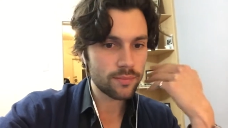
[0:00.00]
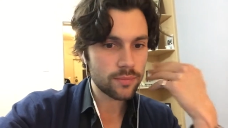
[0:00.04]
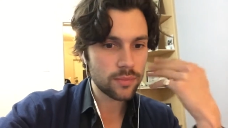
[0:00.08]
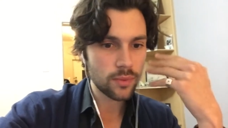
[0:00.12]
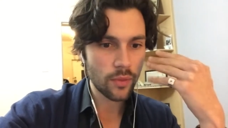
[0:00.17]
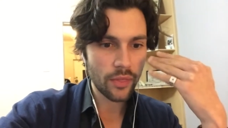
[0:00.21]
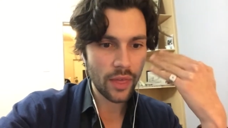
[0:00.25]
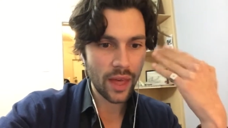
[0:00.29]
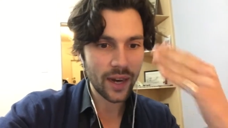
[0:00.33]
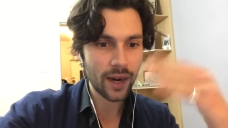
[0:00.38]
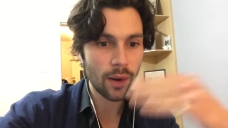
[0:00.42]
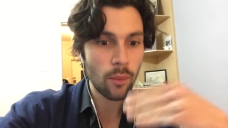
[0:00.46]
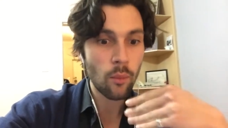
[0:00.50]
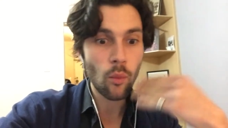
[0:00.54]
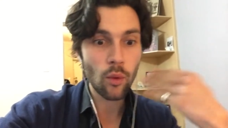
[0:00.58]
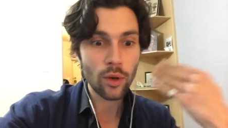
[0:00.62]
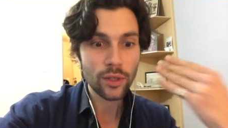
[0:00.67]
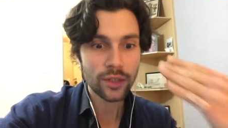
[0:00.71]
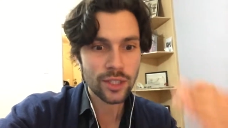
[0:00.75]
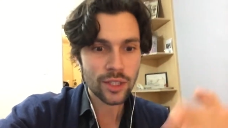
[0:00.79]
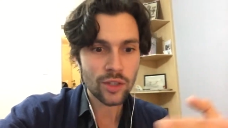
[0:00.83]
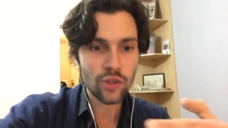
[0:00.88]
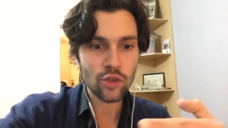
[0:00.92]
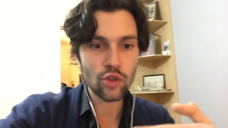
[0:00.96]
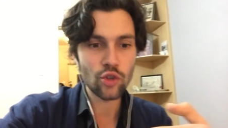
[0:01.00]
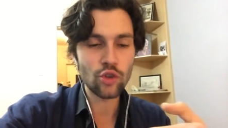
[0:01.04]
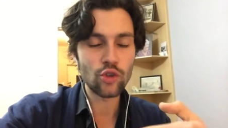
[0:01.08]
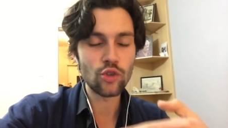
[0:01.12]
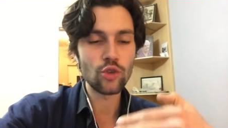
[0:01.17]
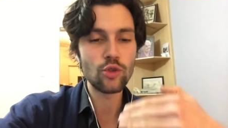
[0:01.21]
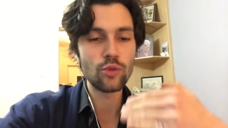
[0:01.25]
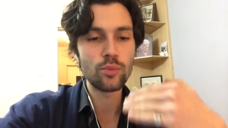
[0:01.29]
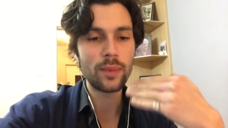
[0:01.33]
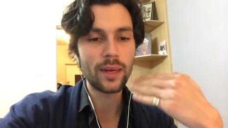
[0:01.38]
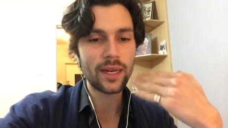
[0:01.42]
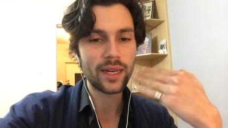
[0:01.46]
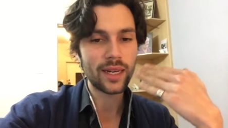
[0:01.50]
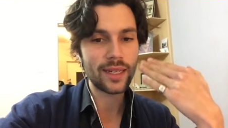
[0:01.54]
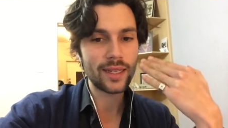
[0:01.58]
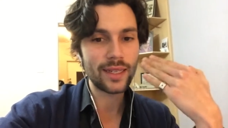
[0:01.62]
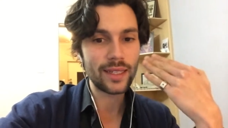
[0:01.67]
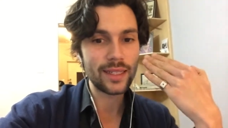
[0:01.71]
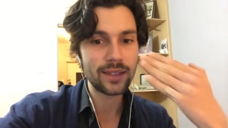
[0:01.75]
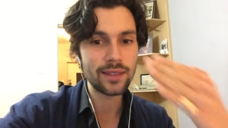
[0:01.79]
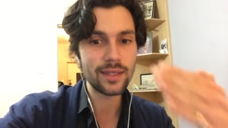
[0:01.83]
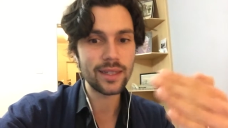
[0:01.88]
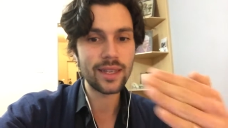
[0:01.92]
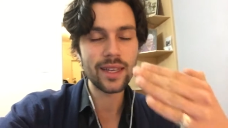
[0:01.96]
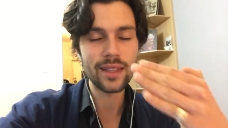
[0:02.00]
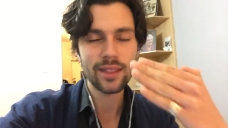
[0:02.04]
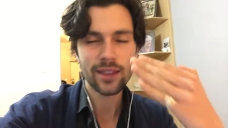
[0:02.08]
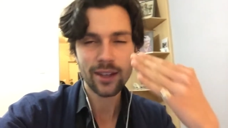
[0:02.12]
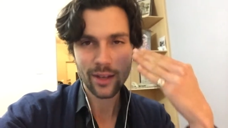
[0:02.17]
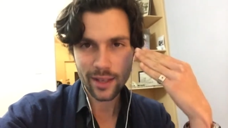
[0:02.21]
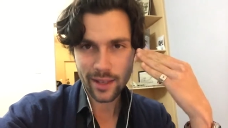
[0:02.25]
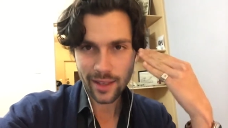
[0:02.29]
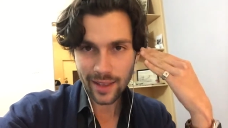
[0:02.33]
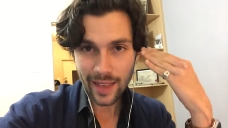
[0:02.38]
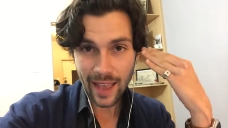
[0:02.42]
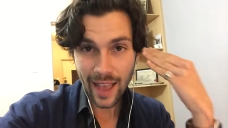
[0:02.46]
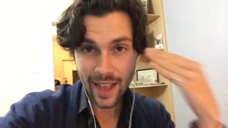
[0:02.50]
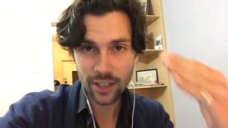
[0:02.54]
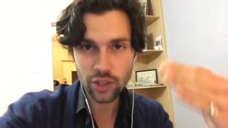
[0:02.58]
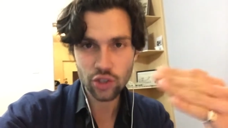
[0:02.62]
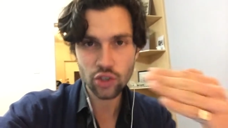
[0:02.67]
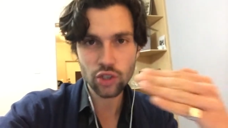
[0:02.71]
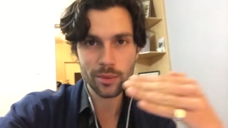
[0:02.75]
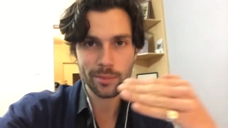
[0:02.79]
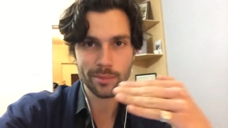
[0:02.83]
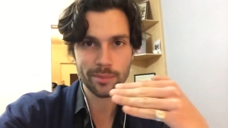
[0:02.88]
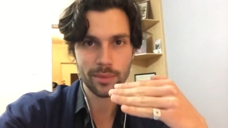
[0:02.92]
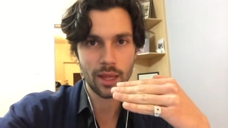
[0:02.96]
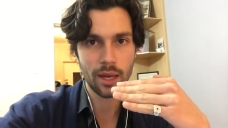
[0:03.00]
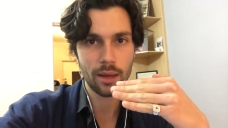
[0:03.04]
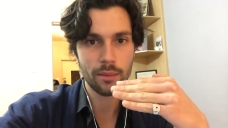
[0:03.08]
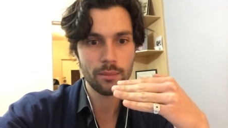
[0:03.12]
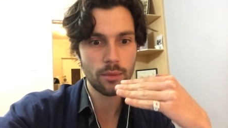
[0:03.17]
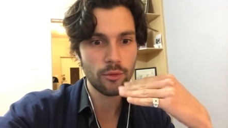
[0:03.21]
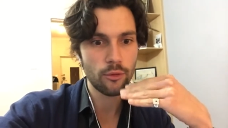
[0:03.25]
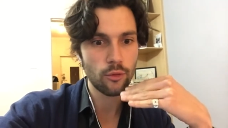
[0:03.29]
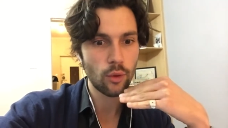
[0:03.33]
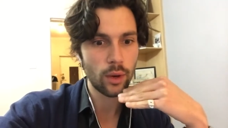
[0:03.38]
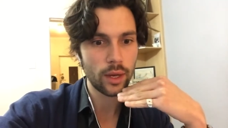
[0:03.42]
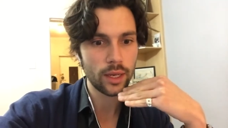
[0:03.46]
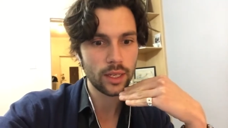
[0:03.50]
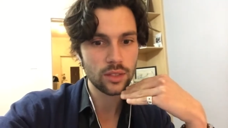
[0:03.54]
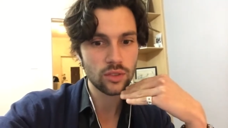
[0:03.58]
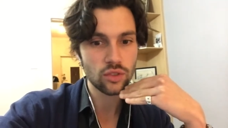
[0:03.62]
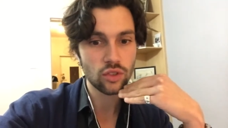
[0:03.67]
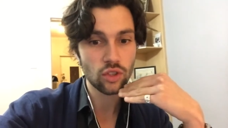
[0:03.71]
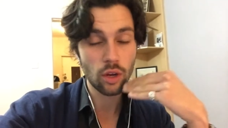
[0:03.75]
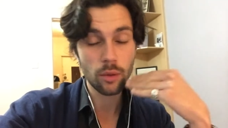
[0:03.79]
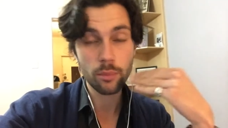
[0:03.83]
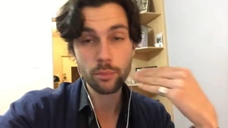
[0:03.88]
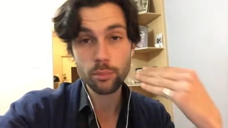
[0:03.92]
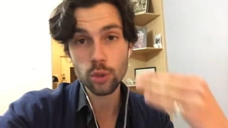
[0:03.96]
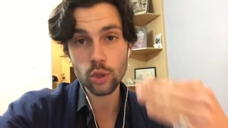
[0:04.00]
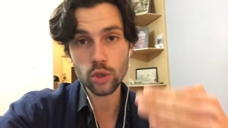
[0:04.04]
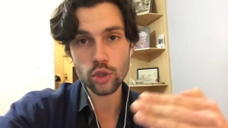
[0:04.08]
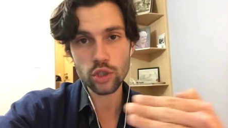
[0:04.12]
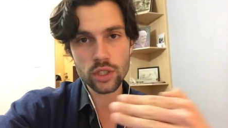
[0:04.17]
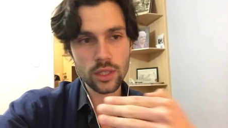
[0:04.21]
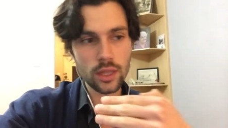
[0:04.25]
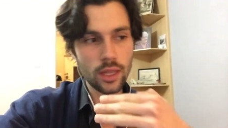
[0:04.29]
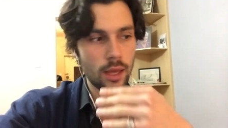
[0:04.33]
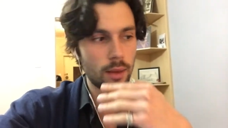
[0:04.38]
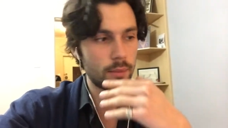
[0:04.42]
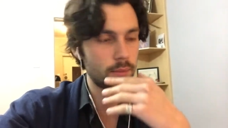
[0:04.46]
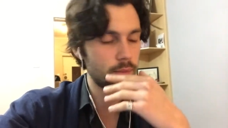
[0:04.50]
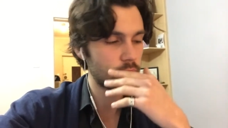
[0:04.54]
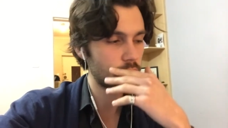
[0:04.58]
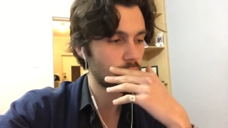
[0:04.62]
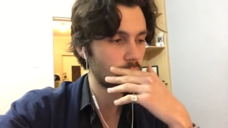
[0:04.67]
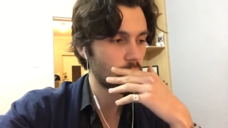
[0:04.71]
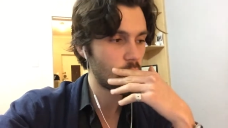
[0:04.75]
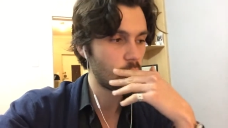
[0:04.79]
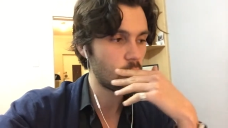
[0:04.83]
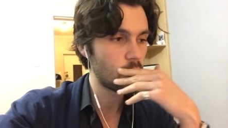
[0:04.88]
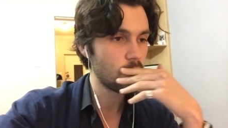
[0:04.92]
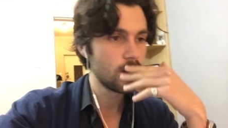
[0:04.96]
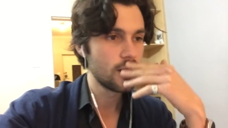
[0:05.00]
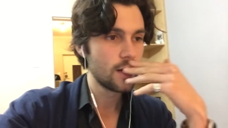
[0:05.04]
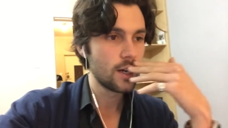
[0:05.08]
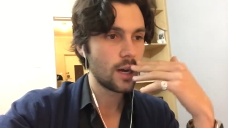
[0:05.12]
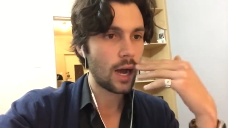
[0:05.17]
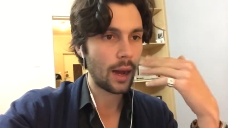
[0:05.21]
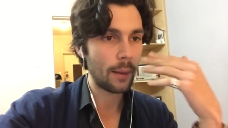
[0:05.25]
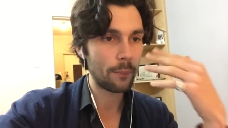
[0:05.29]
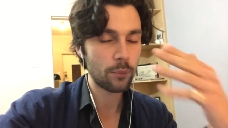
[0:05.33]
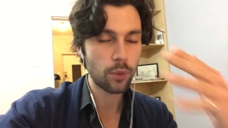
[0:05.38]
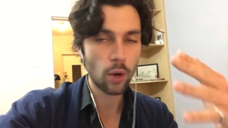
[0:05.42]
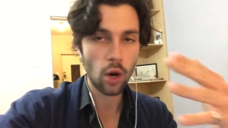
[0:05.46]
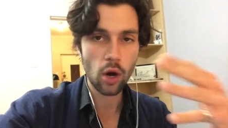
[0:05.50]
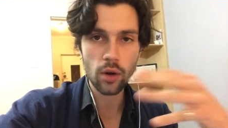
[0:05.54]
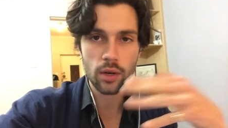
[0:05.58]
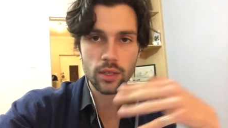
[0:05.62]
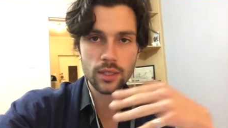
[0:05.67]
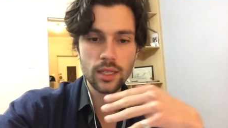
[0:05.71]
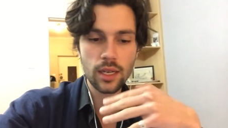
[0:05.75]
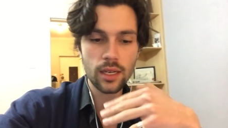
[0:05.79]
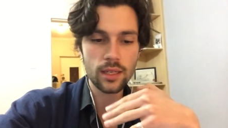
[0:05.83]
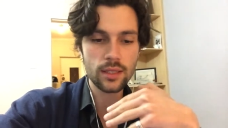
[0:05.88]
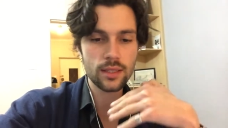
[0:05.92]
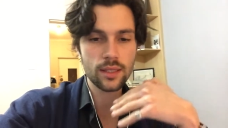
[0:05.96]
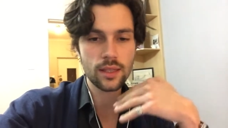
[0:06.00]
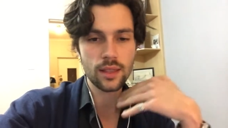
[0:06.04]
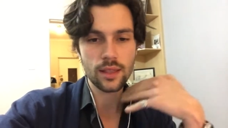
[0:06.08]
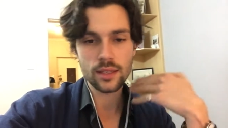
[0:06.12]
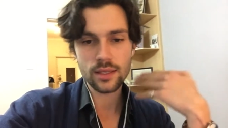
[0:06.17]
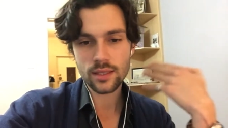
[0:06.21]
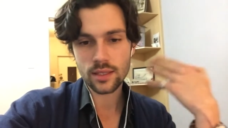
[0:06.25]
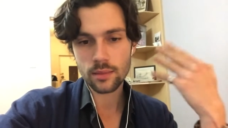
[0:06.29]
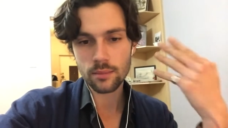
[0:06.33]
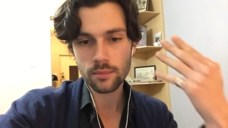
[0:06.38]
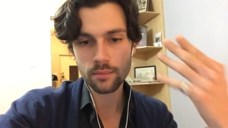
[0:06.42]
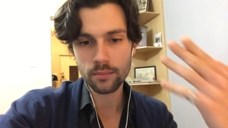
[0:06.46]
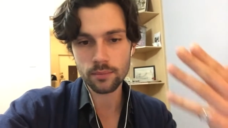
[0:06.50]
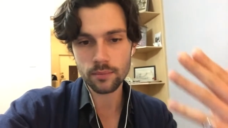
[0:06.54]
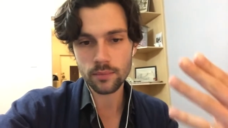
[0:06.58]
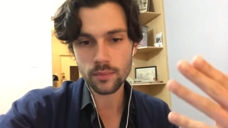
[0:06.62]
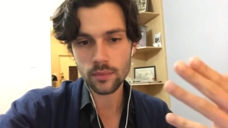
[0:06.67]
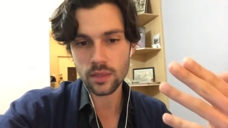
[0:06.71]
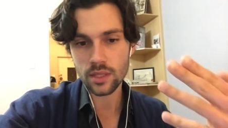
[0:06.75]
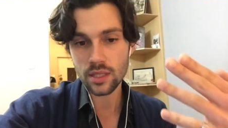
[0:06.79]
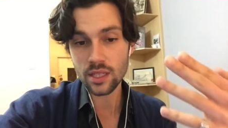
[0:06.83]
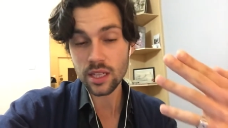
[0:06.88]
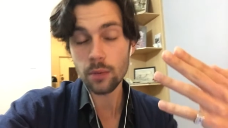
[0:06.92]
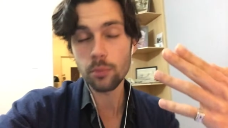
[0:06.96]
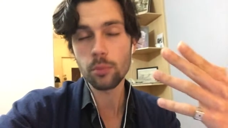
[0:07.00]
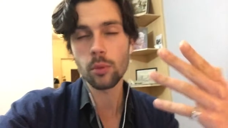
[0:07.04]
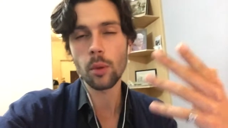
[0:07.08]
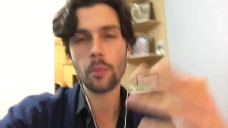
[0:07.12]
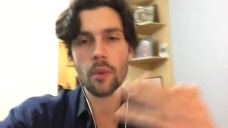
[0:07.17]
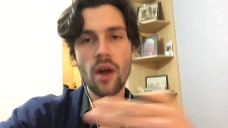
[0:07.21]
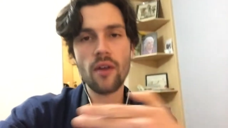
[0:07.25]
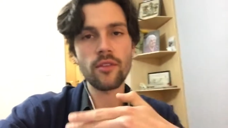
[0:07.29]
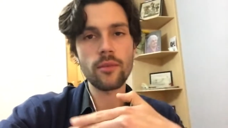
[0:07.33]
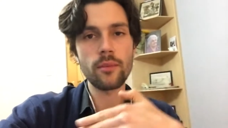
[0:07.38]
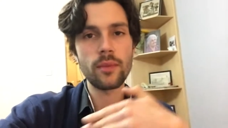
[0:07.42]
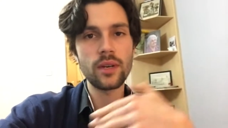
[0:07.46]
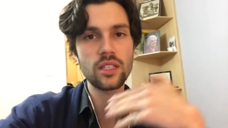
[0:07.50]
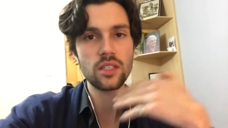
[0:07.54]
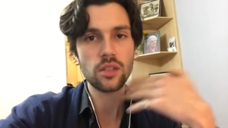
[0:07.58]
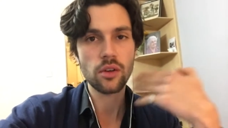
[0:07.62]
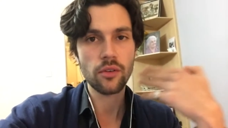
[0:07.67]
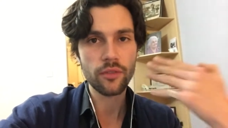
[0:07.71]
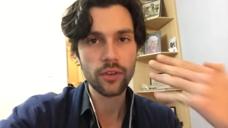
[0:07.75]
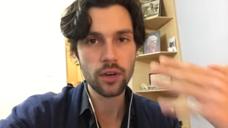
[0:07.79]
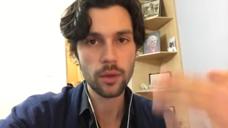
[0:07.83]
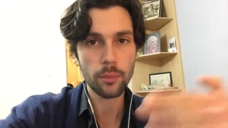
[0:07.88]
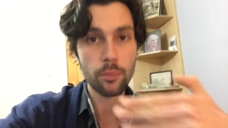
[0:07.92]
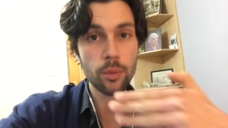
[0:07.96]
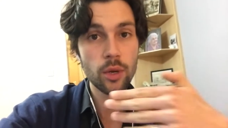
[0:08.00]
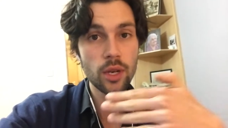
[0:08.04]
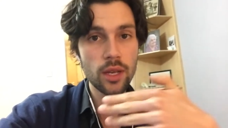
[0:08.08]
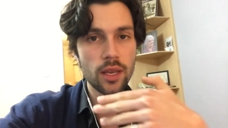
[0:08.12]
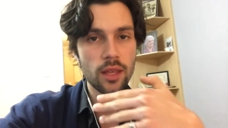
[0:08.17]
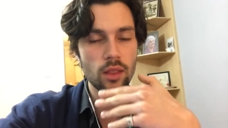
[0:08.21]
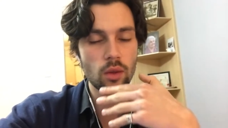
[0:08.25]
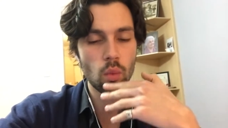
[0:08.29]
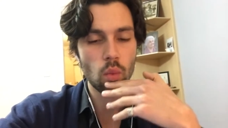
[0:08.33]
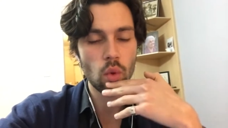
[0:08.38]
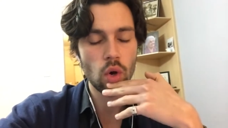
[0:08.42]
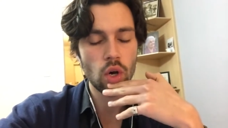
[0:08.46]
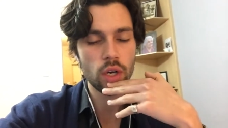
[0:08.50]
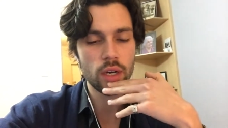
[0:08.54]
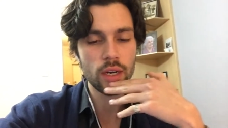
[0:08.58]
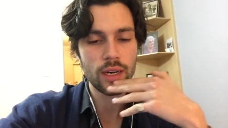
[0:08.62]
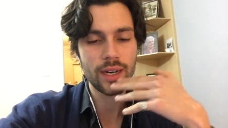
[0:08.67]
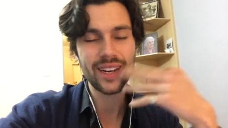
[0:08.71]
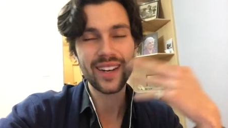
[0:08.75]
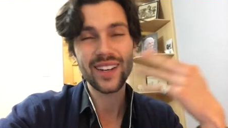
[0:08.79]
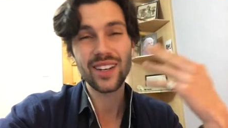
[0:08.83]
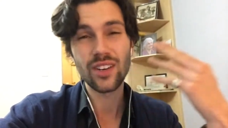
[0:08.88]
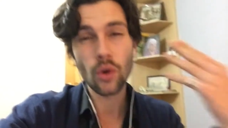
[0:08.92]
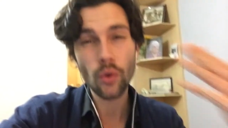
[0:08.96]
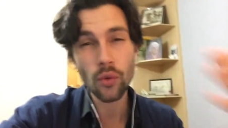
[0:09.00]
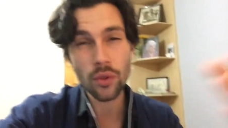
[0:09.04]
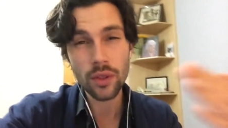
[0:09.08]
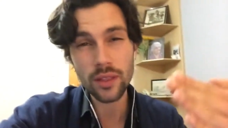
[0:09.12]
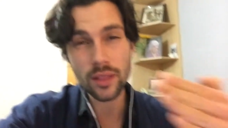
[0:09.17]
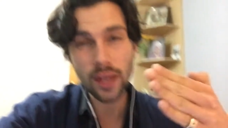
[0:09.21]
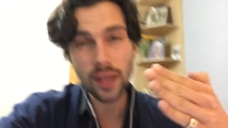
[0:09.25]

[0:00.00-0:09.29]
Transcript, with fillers: that I'm wanting to do, but I need to get the catch up done before I can start pushing them. So I'm prioritizing this, I'm sleep depriving myself, and I'm putting in the work. And I know that